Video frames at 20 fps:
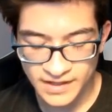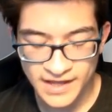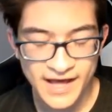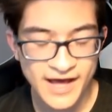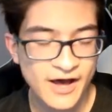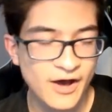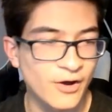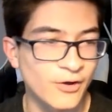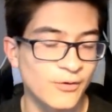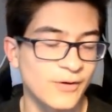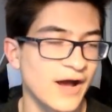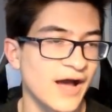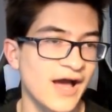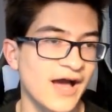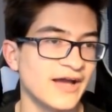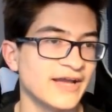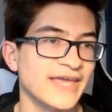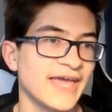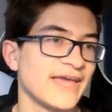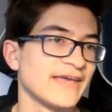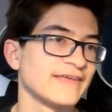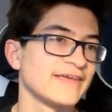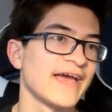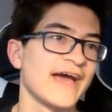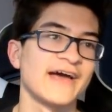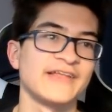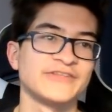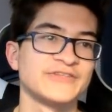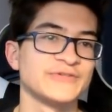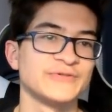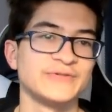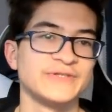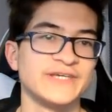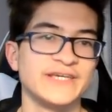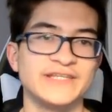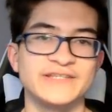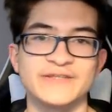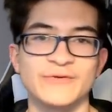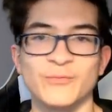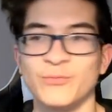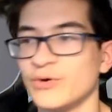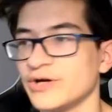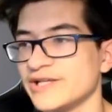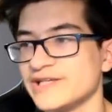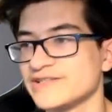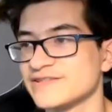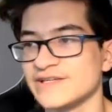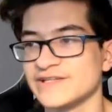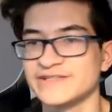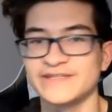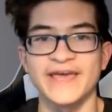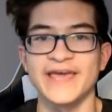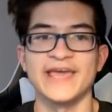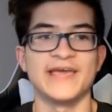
How? Okay, yeah, dude. It. What is this